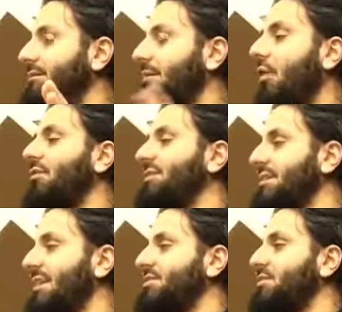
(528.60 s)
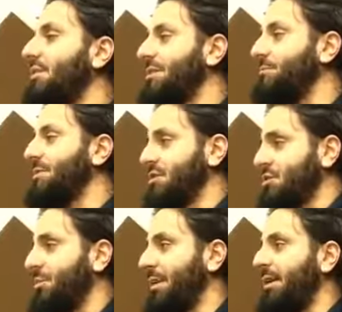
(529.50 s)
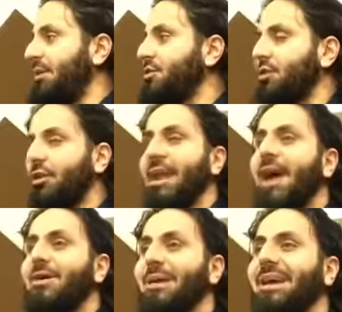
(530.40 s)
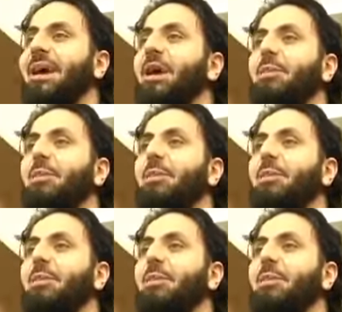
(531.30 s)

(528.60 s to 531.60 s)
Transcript: Obviously, that's not the best position to be in. You should learn Arabic.